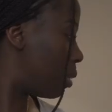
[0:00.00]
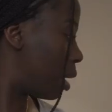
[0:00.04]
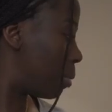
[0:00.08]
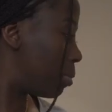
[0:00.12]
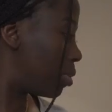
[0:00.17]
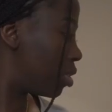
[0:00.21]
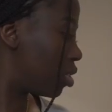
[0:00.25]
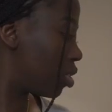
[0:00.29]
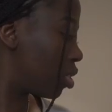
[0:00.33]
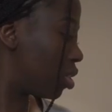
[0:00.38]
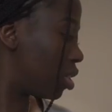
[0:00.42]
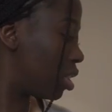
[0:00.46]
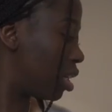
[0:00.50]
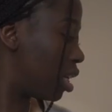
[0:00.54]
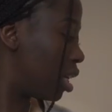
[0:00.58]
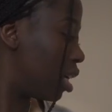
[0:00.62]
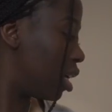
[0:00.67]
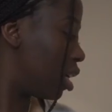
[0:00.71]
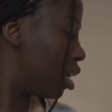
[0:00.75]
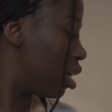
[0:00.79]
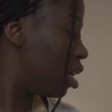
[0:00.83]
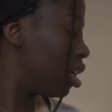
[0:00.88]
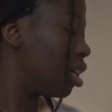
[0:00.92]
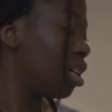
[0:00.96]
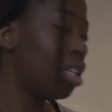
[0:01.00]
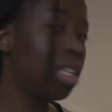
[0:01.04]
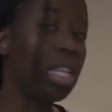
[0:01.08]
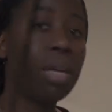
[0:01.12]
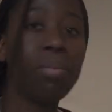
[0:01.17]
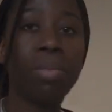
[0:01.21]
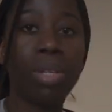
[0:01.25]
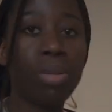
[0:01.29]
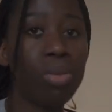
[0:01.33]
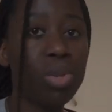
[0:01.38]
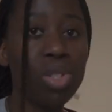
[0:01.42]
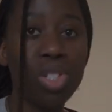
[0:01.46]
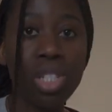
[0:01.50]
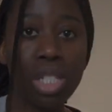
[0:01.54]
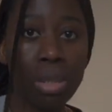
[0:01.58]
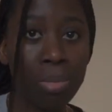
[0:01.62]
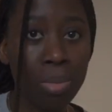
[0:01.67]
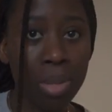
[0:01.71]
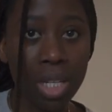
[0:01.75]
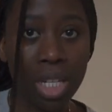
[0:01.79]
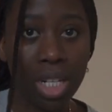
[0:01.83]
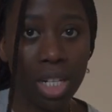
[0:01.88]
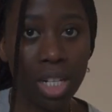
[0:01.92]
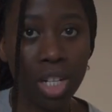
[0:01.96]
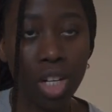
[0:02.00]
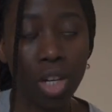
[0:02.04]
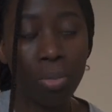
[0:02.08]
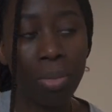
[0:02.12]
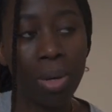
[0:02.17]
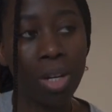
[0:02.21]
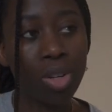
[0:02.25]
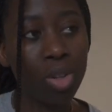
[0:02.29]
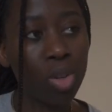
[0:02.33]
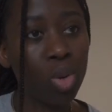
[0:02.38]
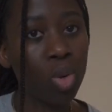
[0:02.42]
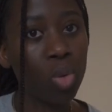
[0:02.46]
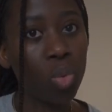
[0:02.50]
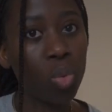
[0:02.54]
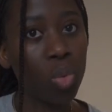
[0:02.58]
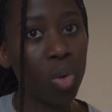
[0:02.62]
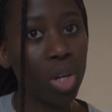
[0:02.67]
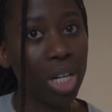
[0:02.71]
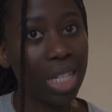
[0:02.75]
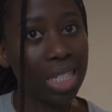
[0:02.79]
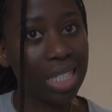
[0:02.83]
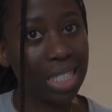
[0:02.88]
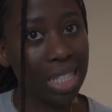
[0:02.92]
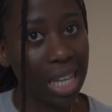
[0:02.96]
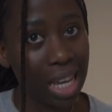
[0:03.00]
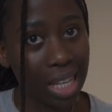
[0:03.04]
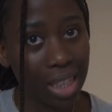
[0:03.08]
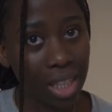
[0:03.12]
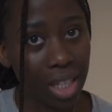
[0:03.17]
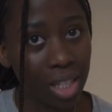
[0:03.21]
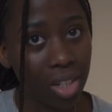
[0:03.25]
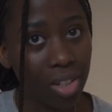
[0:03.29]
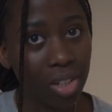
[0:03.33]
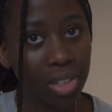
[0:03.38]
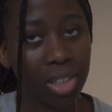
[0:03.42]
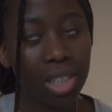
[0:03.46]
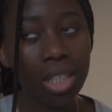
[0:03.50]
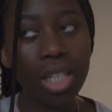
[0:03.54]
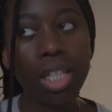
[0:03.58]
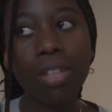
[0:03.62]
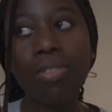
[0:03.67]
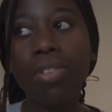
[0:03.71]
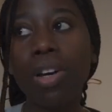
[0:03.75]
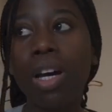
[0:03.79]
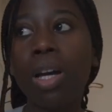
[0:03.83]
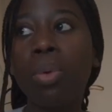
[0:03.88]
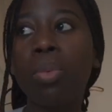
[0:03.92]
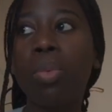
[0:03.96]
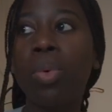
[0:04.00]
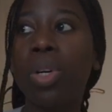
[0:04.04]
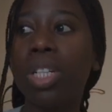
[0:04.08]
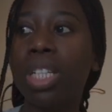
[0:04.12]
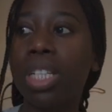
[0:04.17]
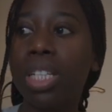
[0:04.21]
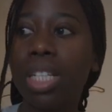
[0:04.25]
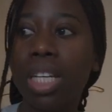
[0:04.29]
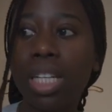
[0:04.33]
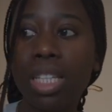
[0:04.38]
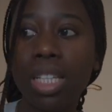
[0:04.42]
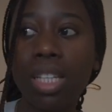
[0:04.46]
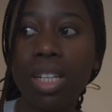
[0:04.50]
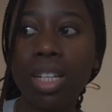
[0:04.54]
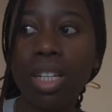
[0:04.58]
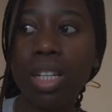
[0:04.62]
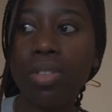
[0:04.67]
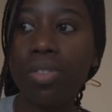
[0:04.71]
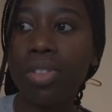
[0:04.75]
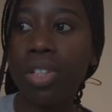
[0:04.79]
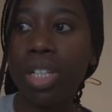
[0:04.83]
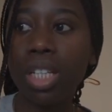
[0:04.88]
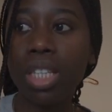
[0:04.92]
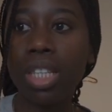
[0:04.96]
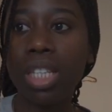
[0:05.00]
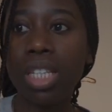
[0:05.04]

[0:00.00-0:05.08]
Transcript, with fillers: Amazon. I mean, we're just picking it up. I don't know what exactly got delivered, what didn't get delivered, and